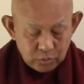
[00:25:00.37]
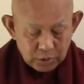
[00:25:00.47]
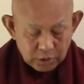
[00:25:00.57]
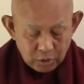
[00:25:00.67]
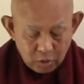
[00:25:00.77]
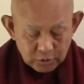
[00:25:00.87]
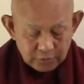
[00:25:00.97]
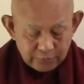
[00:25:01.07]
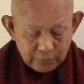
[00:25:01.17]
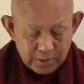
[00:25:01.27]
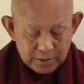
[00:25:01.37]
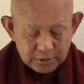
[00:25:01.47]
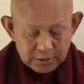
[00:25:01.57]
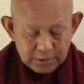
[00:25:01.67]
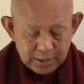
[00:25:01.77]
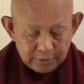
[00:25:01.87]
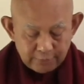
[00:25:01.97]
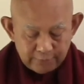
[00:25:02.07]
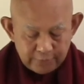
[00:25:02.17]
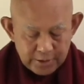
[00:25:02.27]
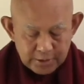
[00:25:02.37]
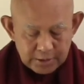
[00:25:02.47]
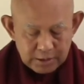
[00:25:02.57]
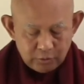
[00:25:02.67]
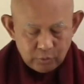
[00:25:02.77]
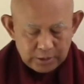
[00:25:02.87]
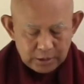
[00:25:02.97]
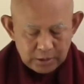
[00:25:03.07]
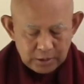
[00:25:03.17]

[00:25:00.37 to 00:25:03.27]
the cause of arising and the fading away